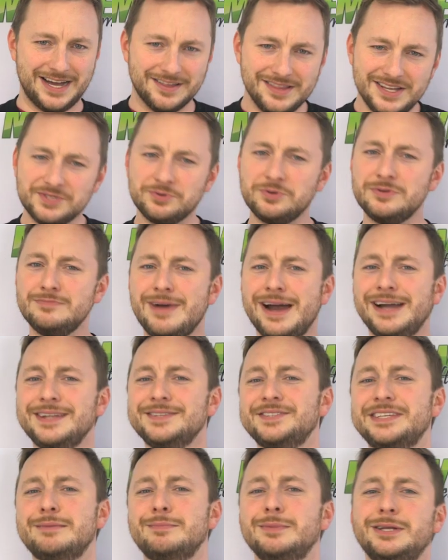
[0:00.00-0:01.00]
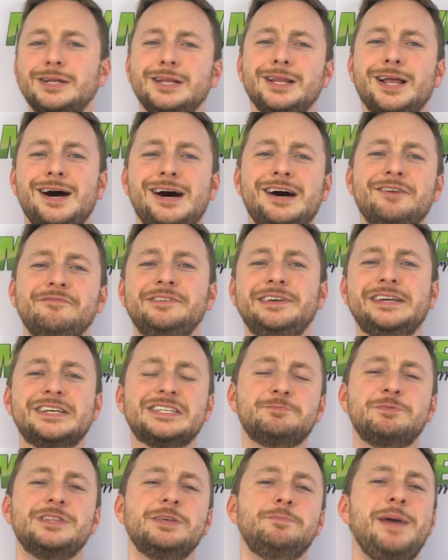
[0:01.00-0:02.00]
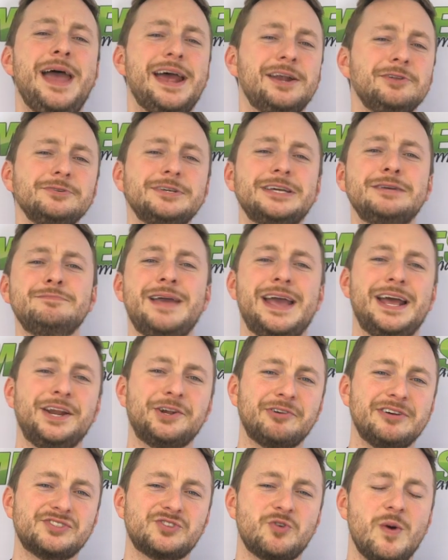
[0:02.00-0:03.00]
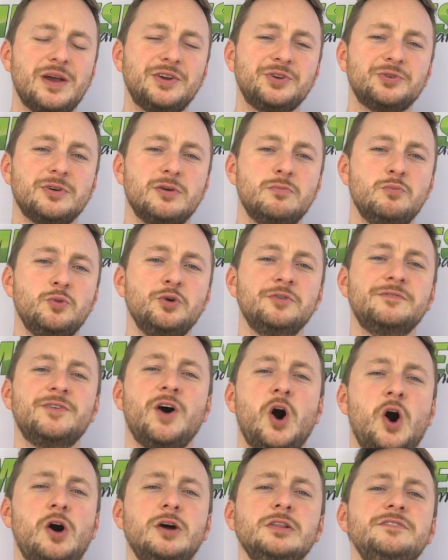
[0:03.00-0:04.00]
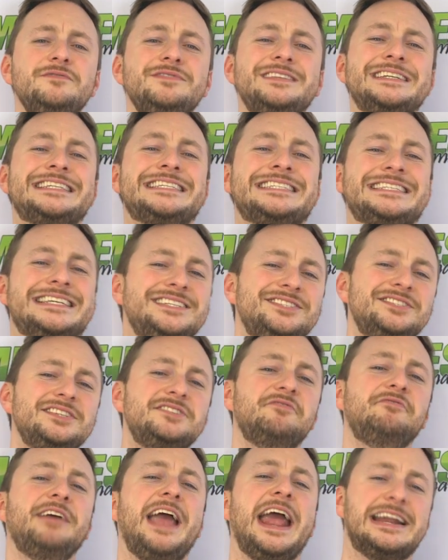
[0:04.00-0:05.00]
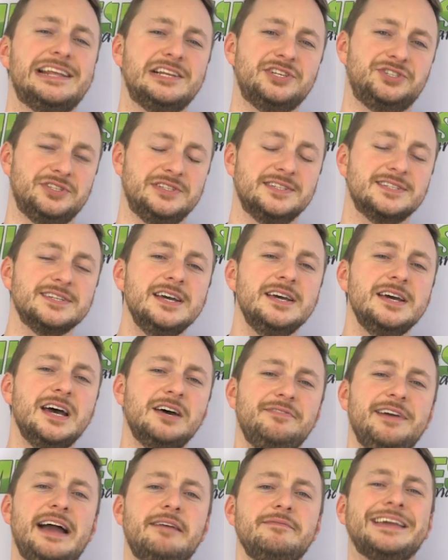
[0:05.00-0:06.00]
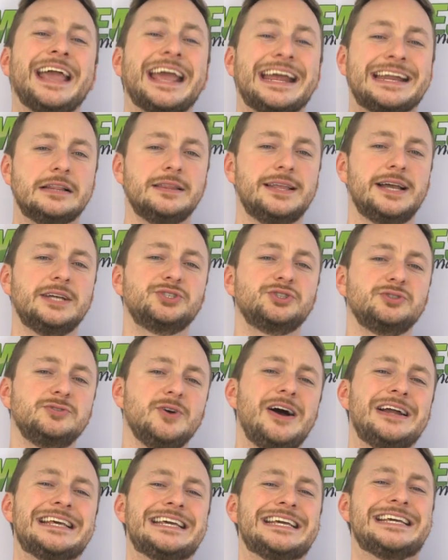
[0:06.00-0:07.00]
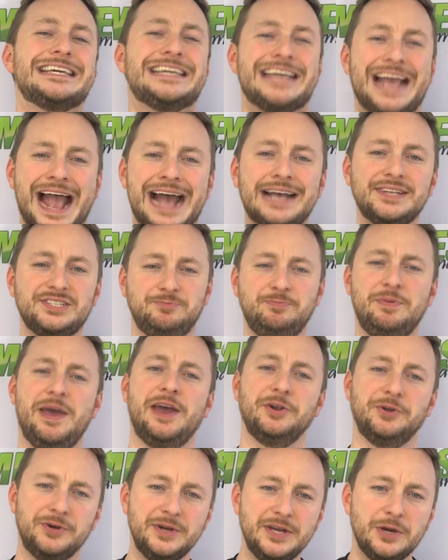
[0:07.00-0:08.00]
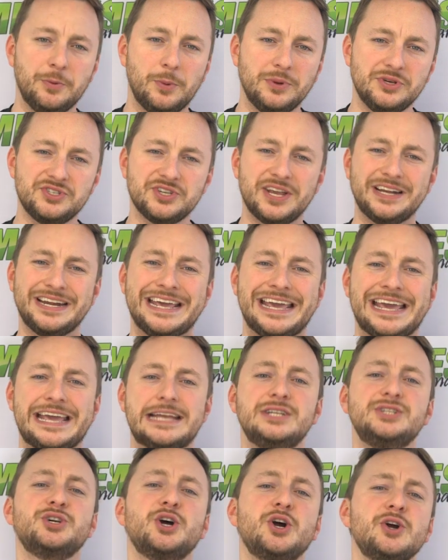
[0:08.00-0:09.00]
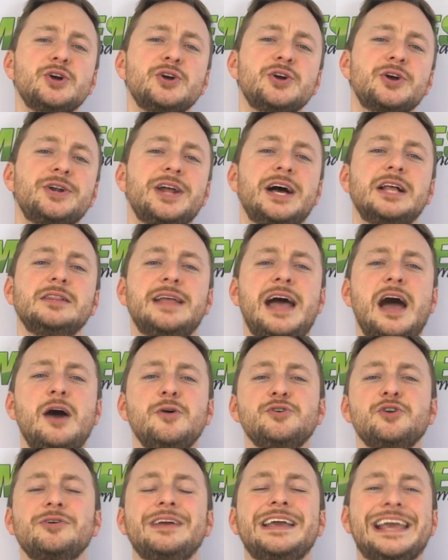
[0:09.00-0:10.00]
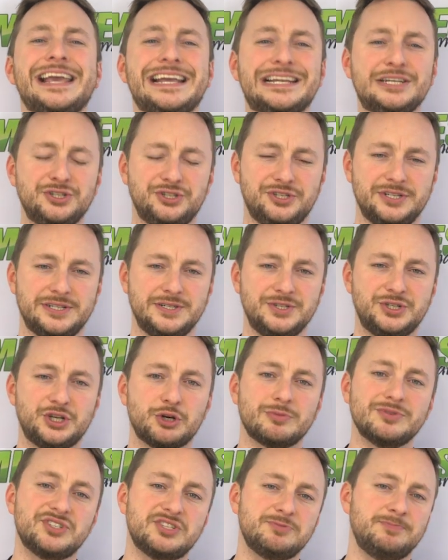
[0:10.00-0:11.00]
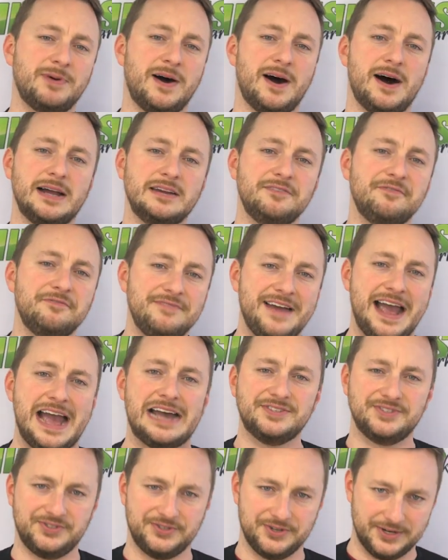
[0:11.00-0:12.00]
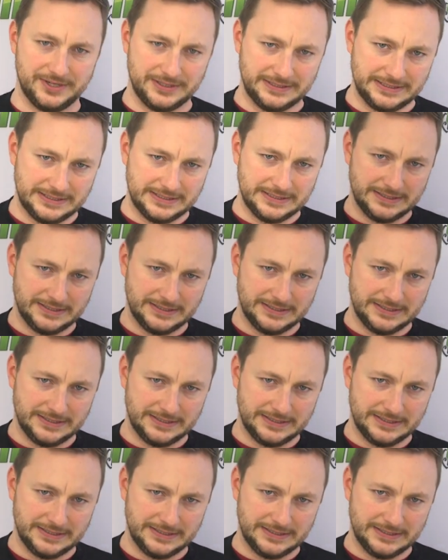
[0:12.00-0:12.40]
Now, this one might seem a little obvious, but the Pedal Commander is going to remove all of the disadvantages of having an electronic gas pedal, which is going to in turn allow your engine to respond faster.